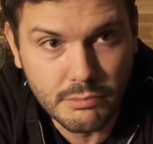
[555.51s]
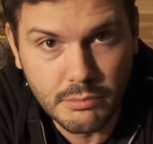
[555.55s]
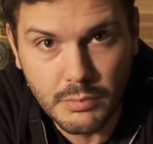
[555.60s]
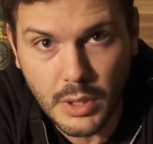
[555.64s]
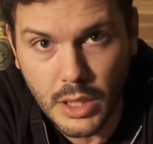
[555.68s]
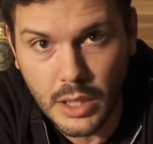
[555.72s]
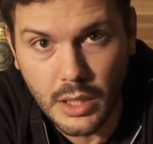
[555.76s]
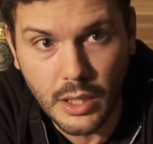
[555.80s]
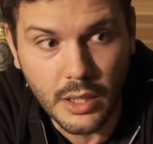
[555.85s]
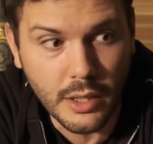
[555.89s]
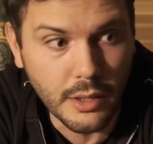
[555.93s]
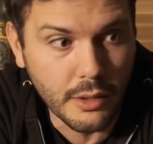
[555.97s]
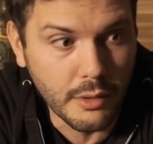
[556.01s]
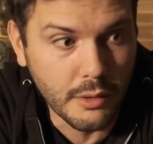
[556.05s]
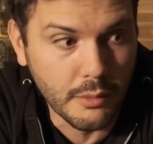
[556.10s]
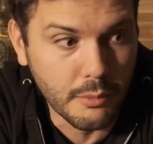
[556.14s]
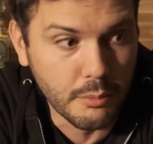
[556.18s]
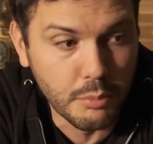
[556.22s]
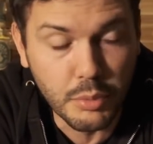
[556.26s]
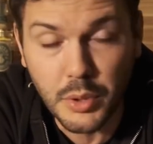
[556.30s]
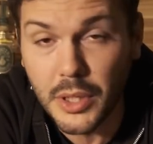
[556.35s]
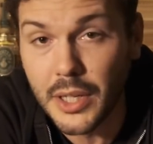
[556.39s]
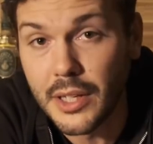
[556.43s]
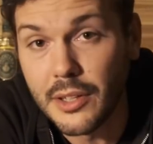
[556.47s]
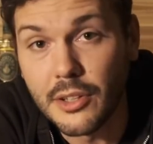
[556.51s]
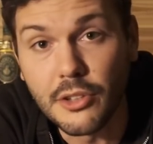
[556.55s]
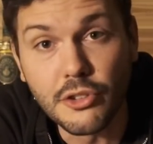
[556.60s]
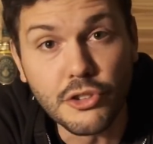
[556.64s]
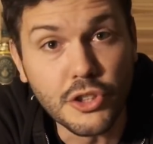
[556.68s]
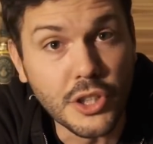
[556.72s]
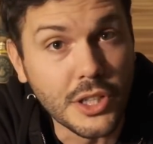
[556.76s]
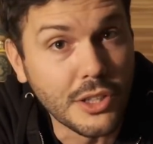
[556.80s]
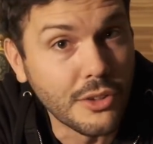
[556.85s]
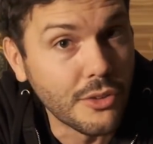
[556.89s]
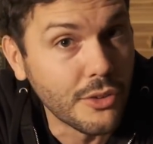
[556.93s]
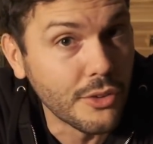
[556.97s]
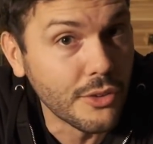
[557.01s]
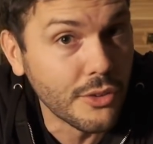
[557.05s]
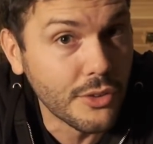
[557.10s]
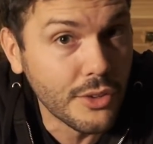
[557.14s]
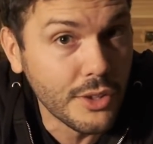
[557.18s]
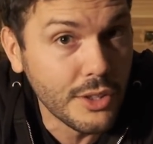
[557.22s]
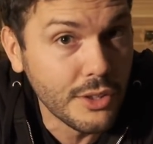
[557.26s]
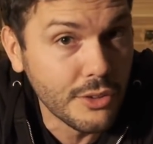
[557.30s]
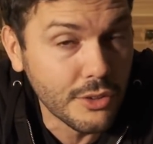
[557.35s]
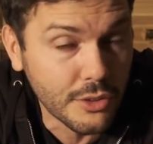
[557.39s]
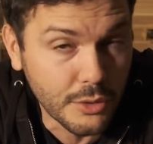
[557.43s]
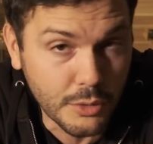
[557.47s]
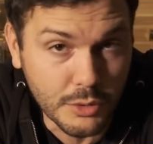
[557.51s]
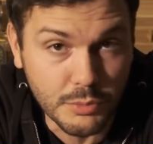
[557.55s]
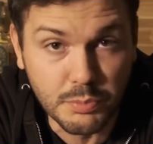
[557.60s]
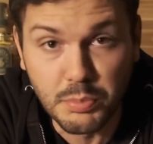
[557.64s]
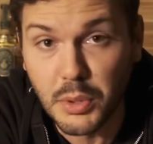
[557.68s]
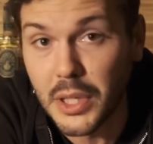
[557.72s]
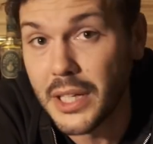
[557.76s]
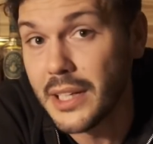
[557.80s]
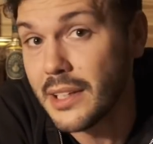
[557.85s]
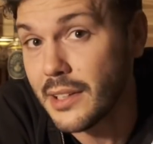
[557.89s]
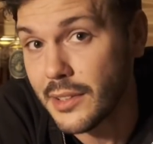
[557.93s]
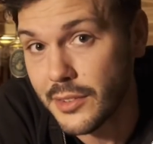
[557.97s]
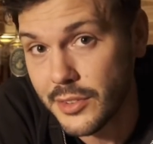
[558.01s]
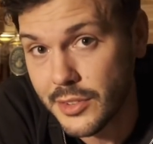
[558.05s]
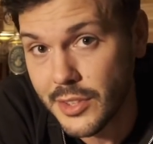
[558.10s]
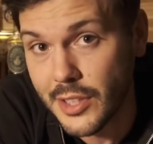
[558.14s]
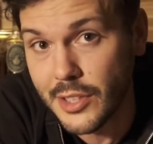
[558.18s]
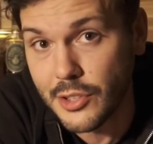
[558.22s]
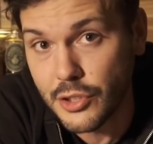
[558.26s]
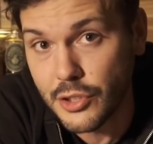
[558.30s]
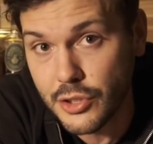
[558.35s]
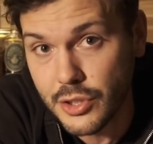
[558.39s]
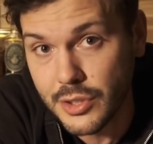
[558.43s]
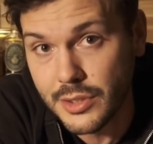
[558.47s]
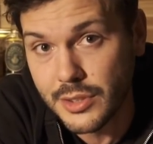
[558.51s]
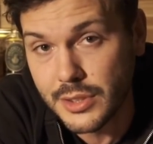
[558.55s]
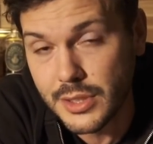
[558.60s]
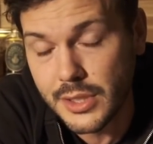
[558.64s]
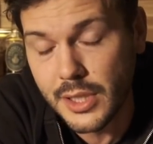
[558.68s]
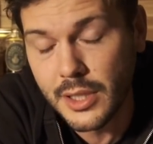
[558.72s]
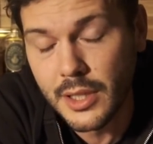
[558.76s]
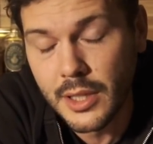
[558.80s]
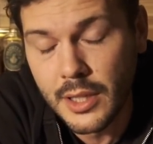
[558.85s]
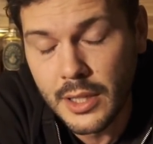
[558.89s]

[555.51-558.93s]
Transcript: adjacencies or brand extensions.